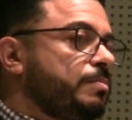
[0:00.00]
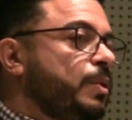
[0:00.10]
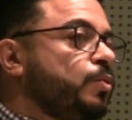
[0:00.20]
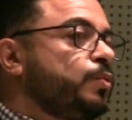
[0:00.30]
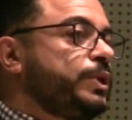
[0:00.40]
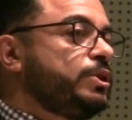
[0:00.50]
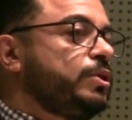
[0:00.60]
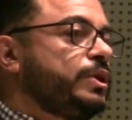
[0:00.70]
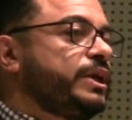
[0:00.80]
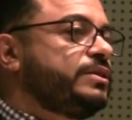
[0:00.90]
But when we
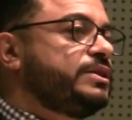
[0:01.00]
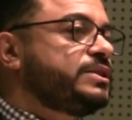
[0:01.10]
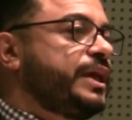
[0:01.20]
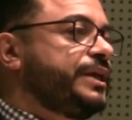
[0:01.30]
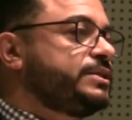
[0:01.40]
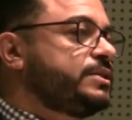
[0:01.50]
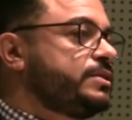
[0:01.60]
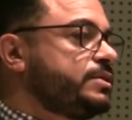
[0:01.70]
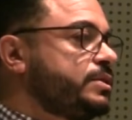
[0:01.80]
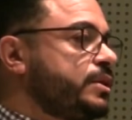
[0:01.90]
look at these
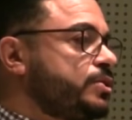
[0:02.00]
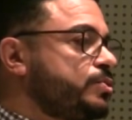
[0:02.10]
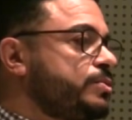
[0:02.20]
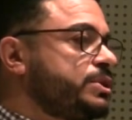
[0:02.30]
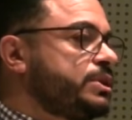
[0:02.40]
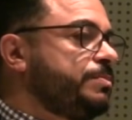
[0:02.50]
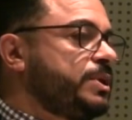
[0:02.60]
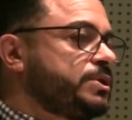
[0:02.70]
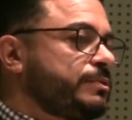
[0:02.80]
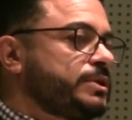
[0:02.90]
cases, and as soon as
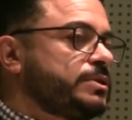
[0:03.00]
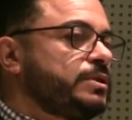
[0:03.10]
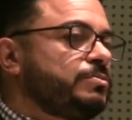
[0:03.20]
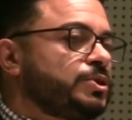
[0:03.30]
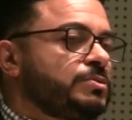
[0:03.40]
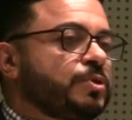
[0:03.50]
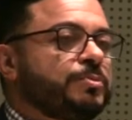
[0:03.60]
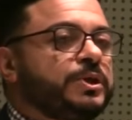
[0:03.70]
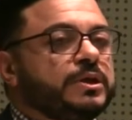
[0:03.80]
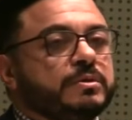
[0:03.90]
somebody's arrested in the Muslim
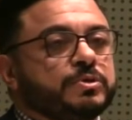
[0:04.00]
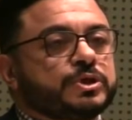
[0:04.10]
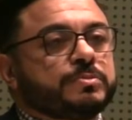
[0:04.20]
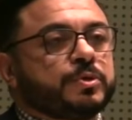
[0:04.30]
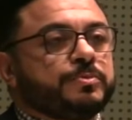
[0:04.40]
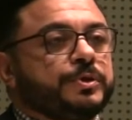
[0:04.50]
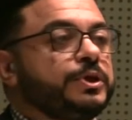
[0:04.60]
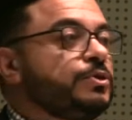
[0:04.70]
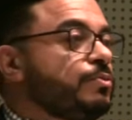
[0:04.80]
community and the Muslim community